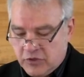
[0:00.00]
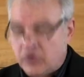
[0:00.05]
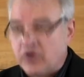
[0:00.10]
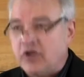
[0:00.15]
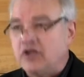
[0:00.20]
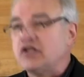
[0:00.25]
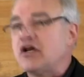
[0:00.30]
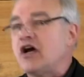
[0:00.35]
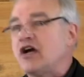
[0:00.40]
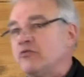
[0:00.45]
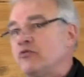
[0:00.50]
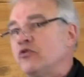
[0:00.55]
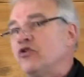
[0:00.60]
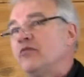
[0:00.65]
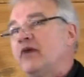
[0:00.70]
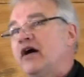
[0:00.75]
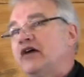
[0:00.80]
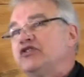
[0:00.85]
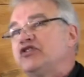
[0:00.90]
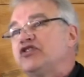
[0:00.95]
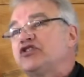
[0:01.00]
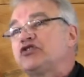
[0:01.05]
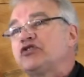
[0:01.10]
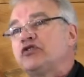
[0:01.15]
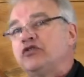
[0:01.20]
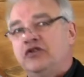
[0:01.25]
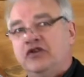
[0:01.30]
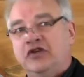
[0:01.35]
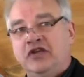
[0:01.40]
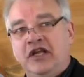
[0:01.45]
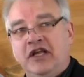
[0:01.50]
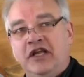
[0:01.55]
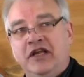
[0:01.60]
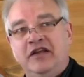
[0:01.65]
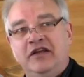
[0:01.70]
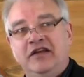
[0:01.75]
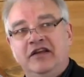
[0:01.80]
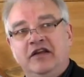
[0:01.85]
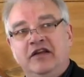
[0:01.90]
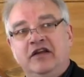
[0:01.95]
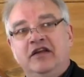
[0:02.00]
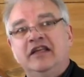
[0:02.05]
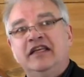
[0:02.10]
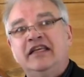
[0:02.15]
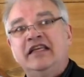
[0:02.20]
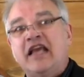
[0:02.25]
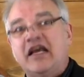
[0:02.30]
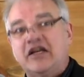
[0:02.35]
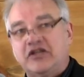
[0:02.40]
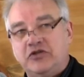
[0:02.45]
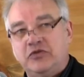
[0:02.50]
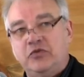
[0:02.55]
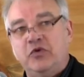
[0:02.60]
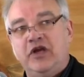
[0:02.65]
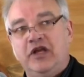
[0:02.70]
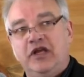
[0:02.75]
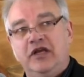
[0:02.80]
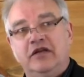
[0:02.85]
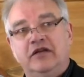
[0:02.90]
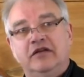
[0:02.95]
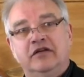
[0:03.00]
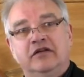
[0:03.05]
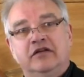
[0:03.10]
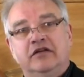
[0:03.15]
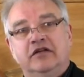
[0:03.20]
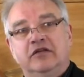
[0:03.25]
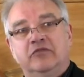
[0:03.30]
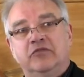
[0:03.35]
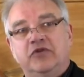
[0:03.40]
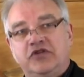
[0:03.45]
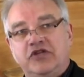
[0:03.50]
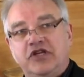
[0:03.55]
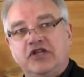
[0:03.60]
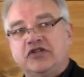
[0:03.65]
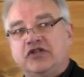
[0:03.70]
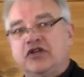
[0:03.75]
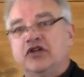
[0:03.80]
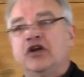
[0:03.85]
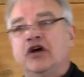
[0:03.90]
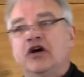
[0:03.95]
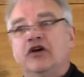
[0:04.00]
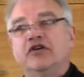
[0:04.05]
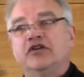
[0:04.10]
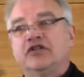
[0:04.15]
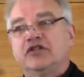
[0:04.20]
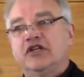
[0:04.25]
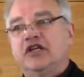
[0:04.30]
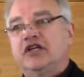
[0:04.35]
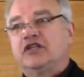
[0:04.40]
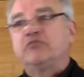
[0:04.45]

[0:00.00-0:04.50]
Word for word: We're going to talk more about certainty next week, but just to know, it's,